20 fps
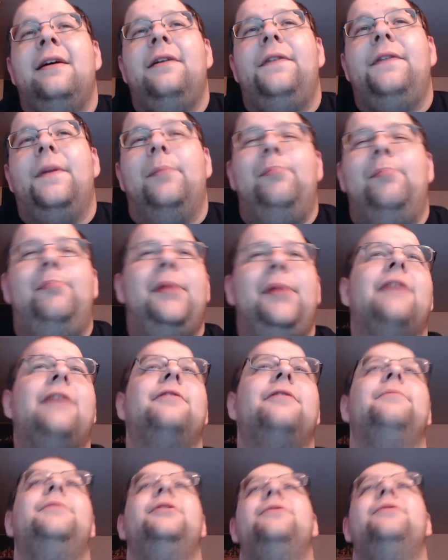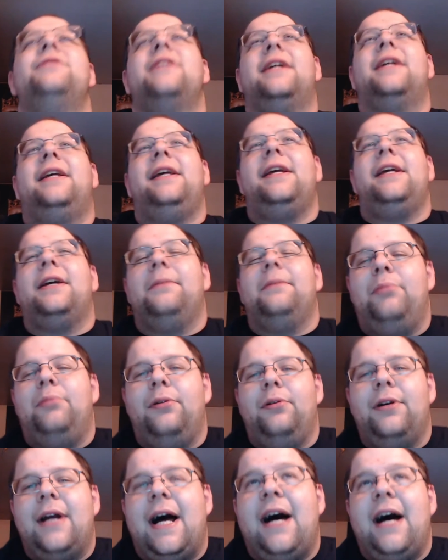the better music he could
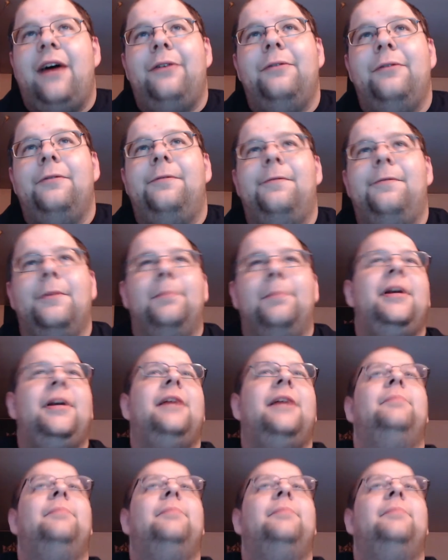put out for people